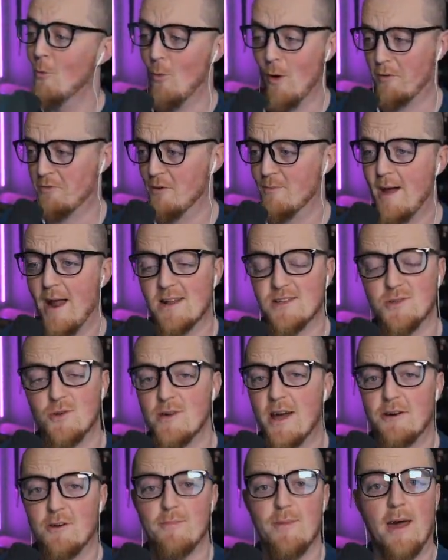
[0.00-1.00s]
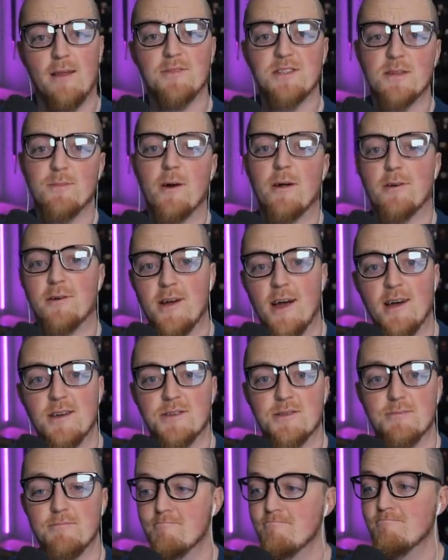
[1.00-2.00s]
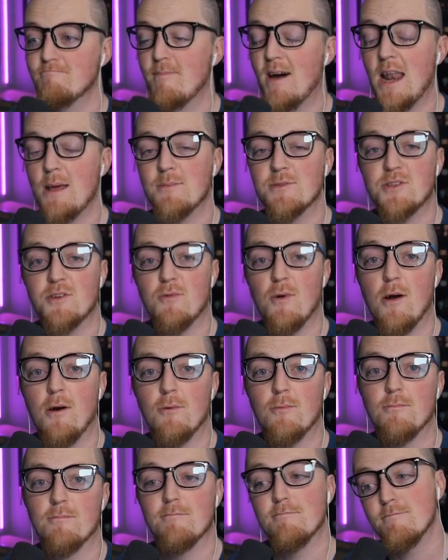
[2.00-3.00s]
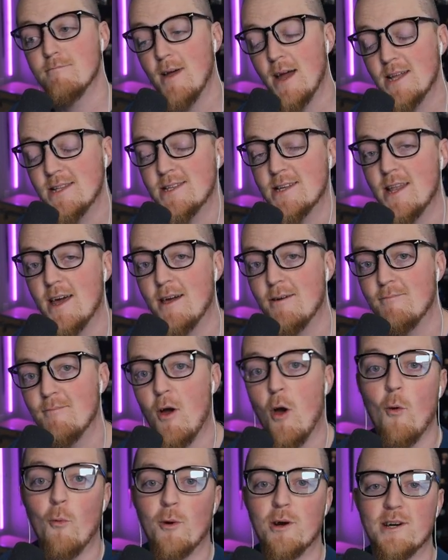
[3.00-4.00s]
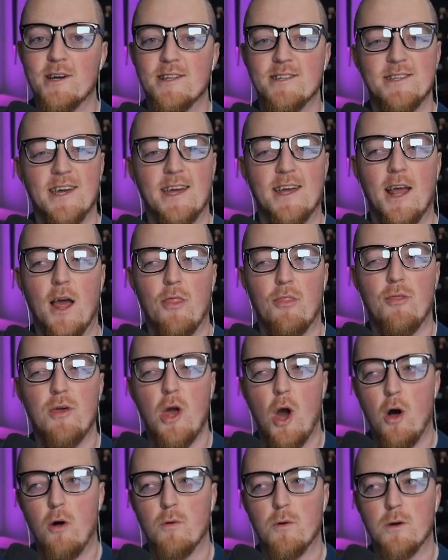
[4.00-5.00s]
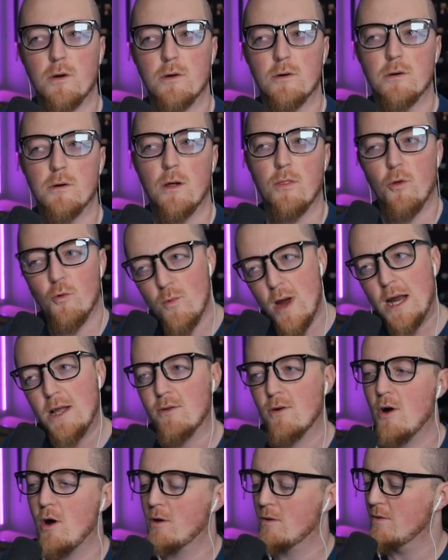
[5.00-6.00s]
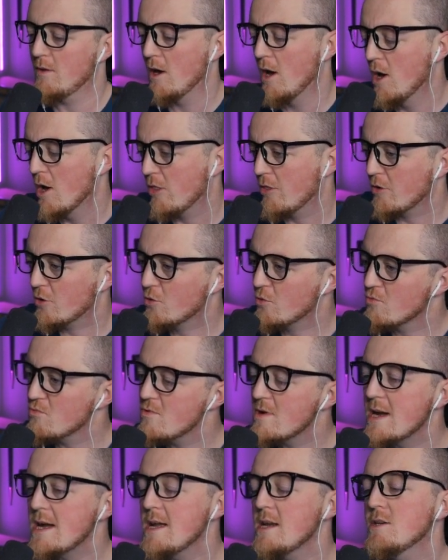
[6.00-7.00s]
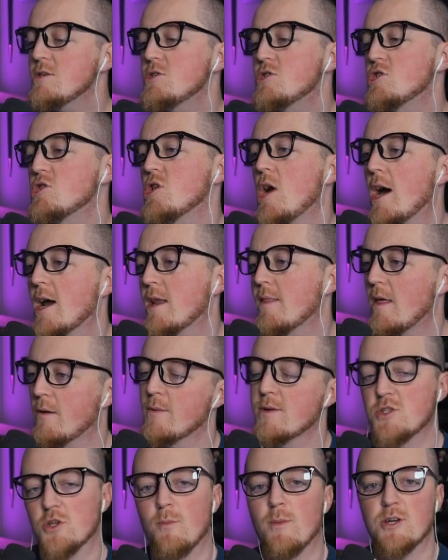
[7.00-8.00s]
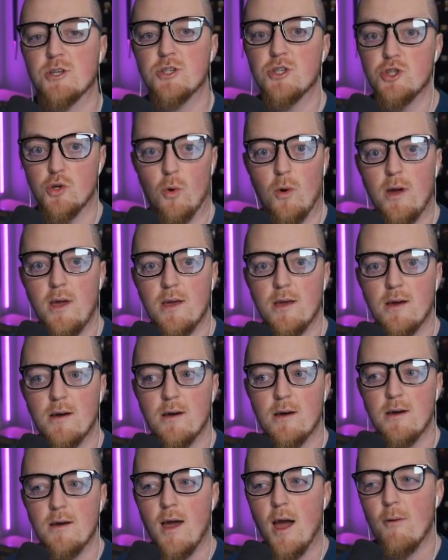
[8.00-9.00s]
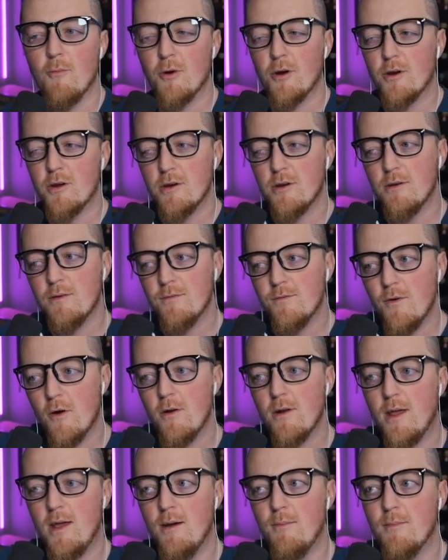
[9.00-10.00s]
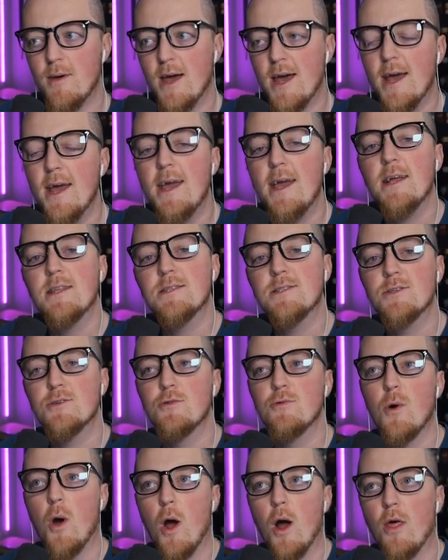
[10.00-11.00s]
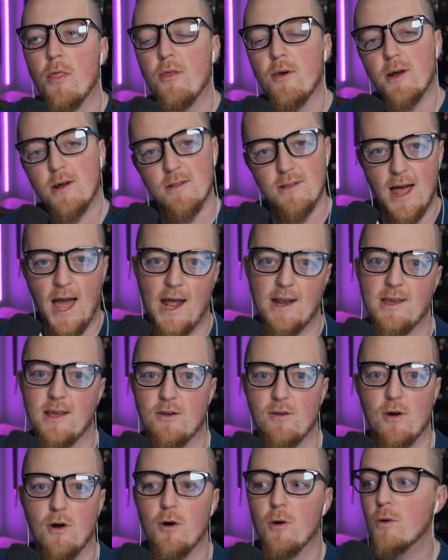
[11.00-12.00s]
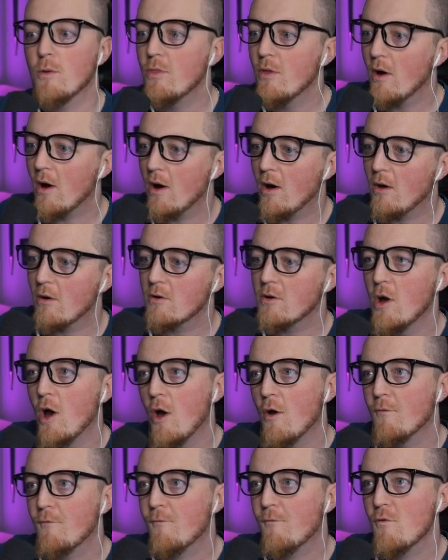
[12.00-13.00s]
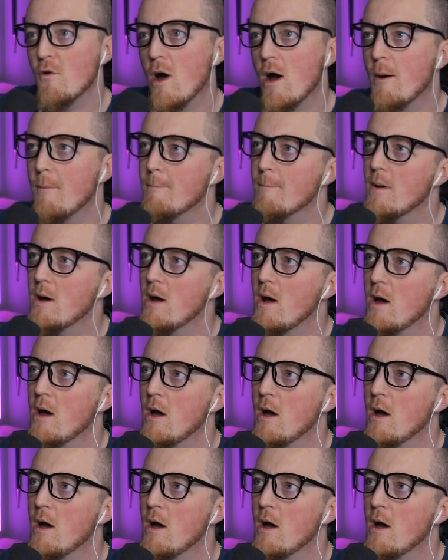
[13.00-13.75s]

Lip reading: Welcome back to Totally Accurate Battle Simulator, guys. My name is Crow, and today we're going to take the Hulk, the regular Hulk, the green giant that we so much enjoy, and we're going to convert him into the Gladiator Hulk, the Hulk from